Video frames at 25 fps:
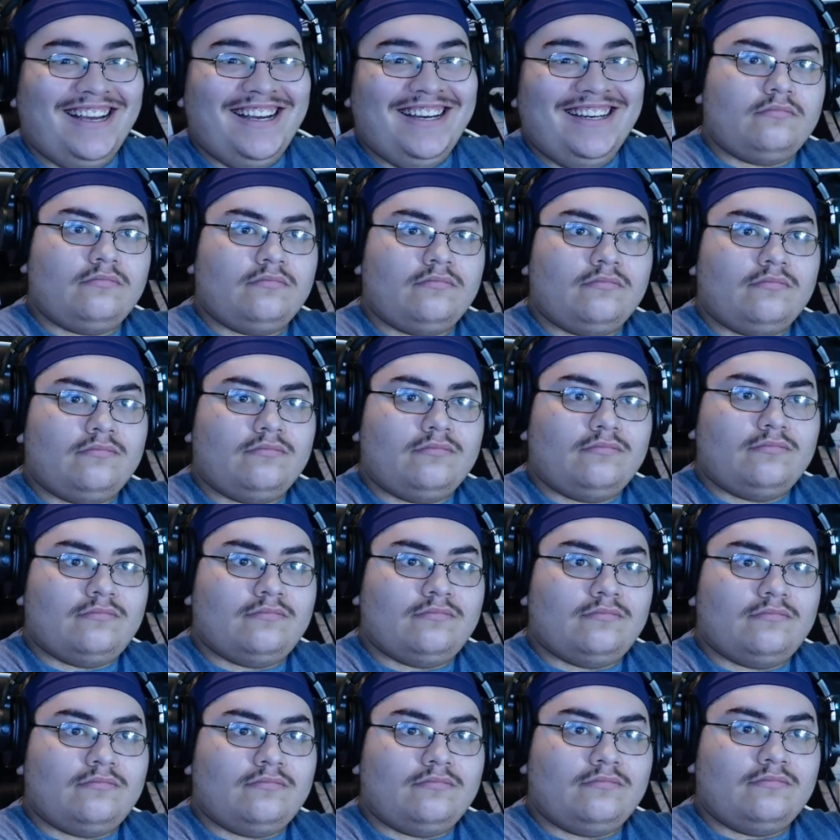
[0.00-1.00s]
Tell me
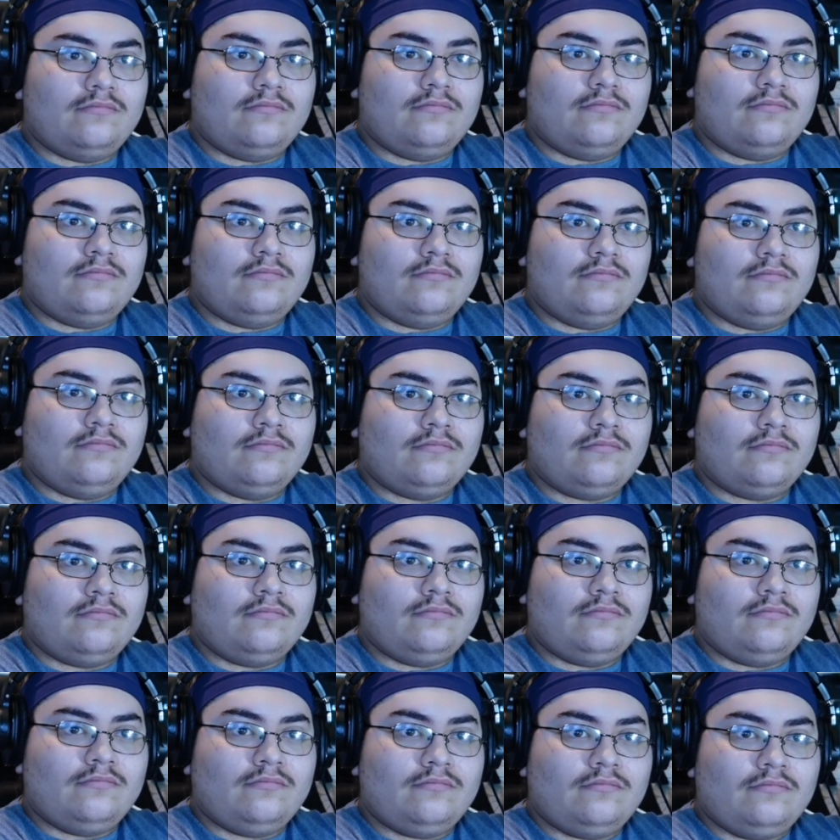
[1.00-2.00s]
about my rights.
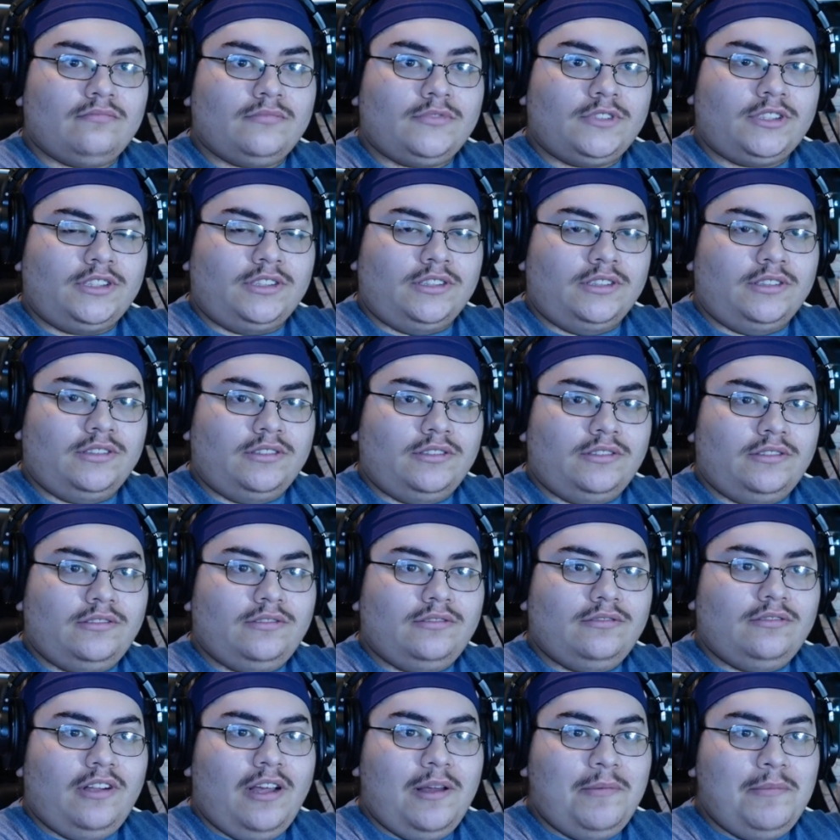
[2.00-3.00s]

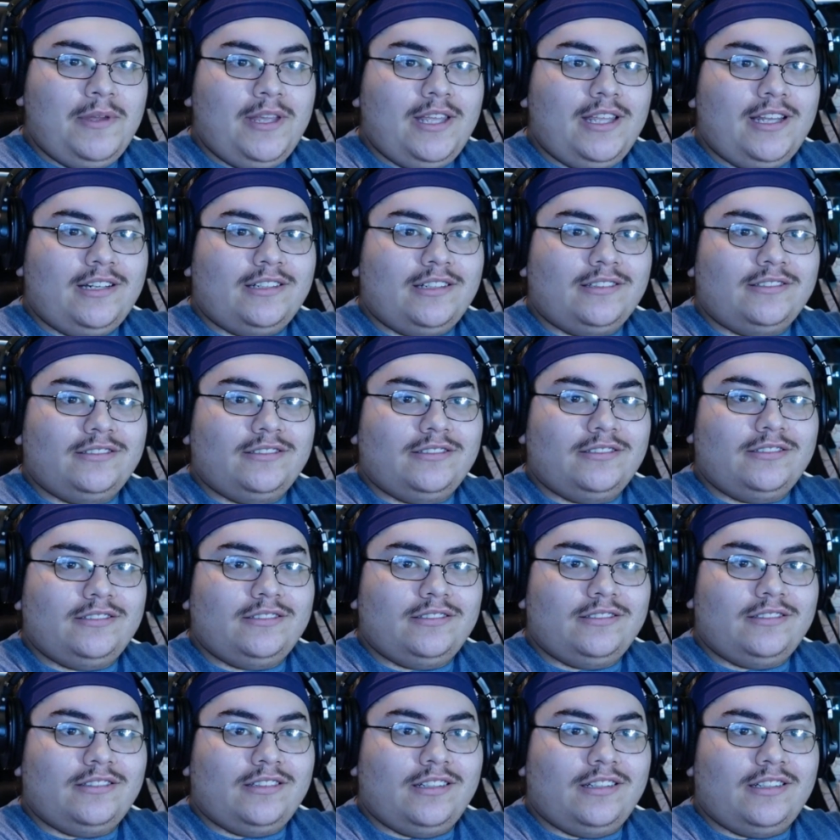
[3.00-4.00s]
I mean,
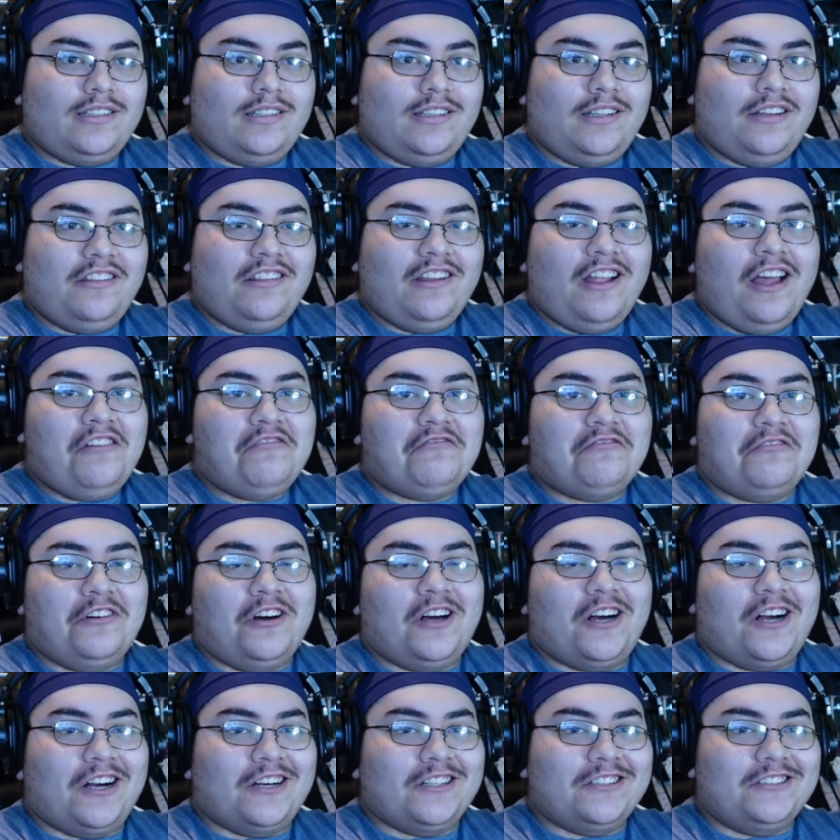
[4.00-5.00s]
he's not
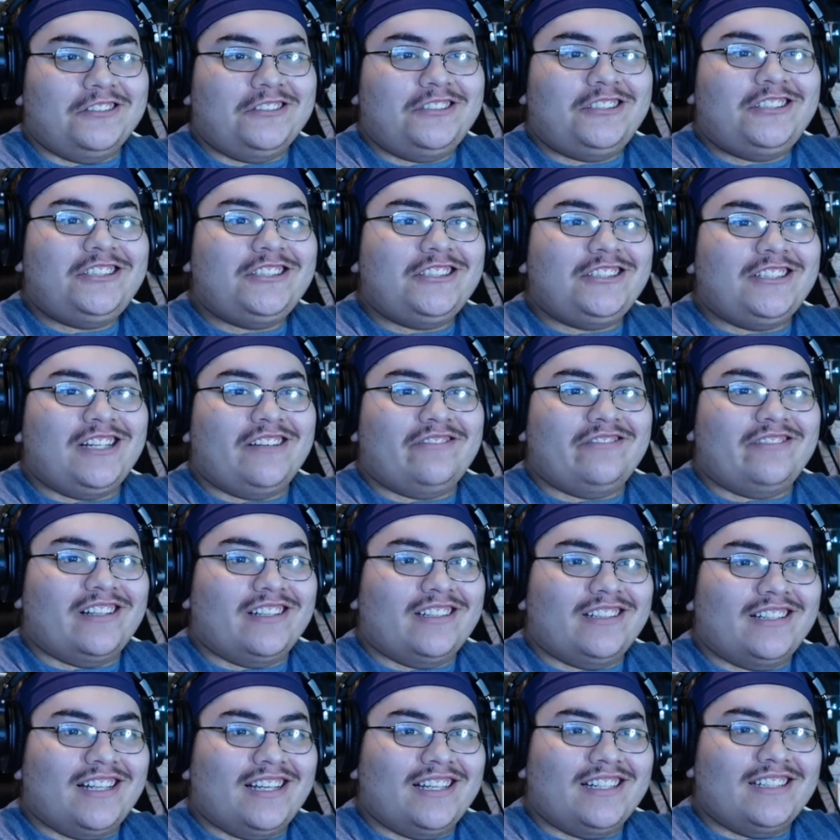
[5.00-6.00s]
wrong. You shouldn't have
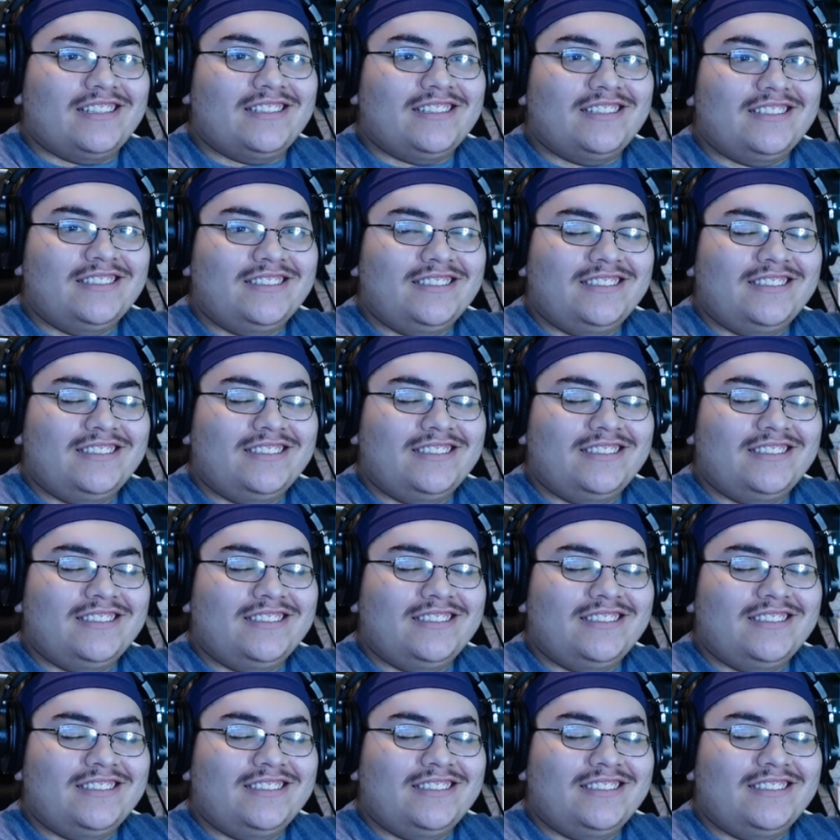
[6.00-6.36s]
done that.